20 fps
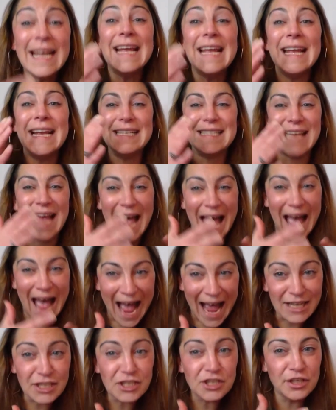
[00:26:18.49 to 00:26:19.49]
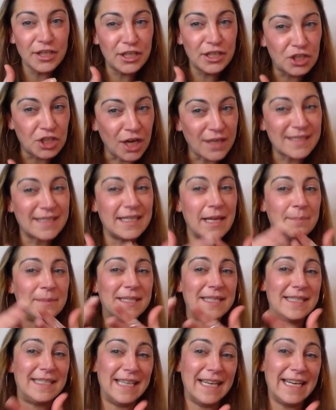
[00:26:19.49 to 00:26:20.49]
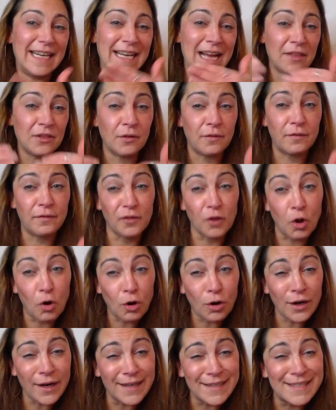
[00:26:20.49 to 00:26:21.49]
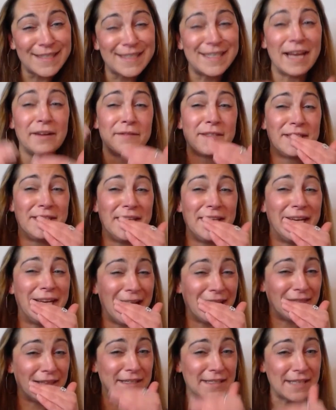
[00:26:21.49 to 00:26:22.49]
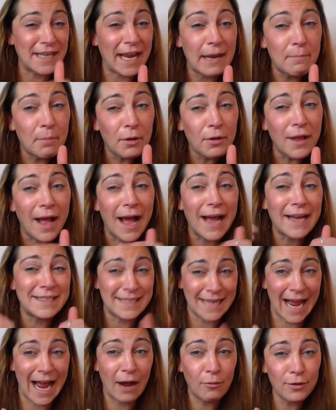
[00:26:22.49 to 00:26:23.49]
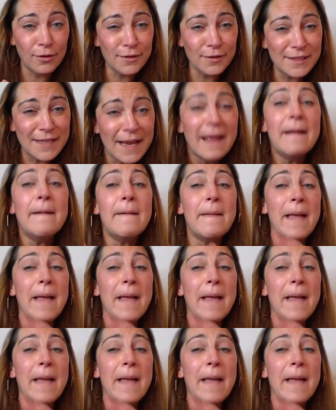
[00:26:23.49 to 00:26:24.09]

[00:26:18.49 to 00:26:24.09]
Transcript: is actually just them sitting on the floor instead of sitting at the table on towels